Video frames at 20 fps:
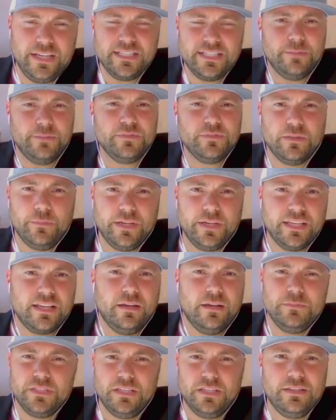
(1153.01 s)
Anytime somebody
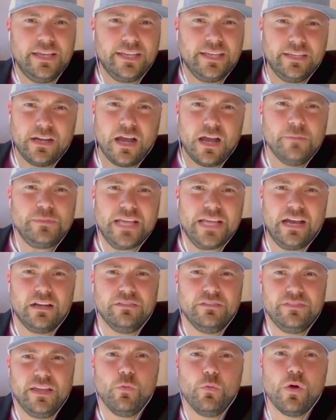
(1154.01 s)
comes in, they can opt
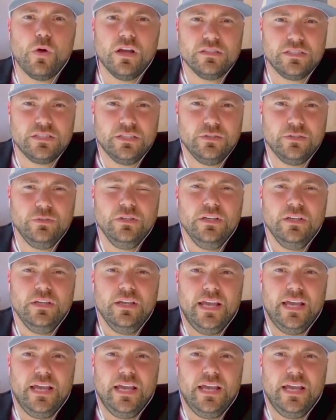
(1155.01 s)
out if they want to.